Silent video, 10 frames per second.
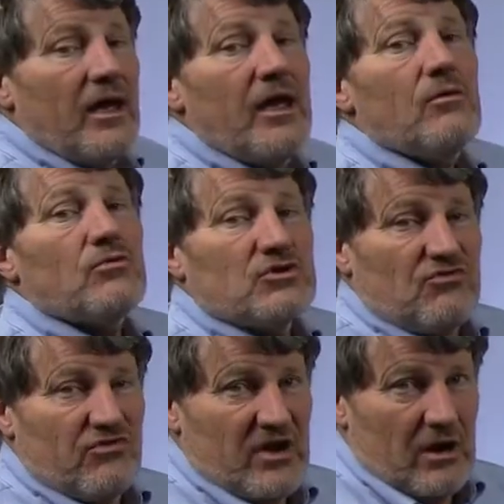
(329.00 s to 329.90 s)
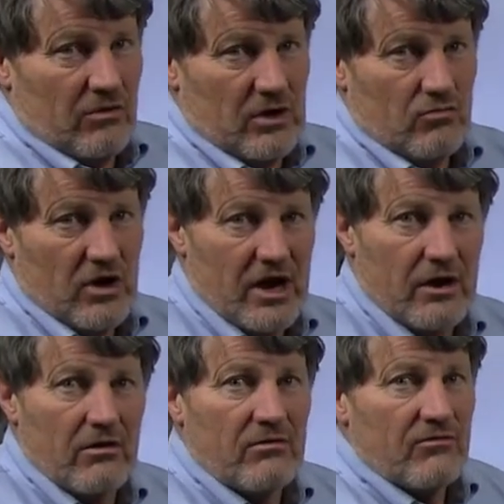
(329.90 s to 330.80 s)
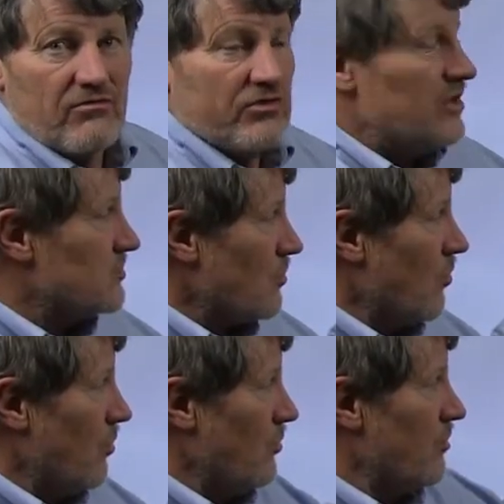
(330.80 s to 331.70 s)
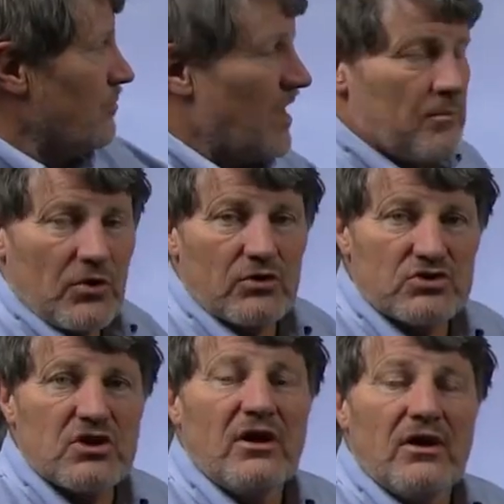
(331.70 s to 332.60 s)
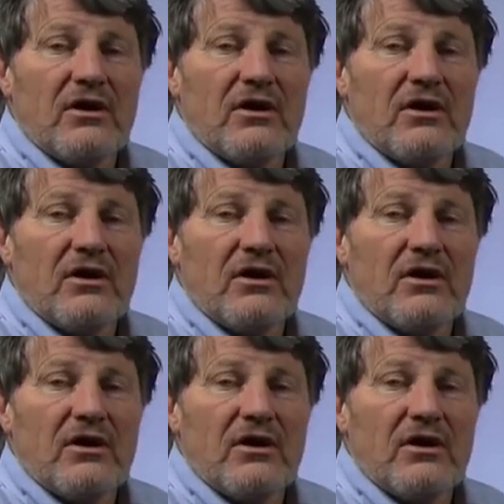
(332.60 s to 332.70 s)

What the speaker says: it was very rare for these older papers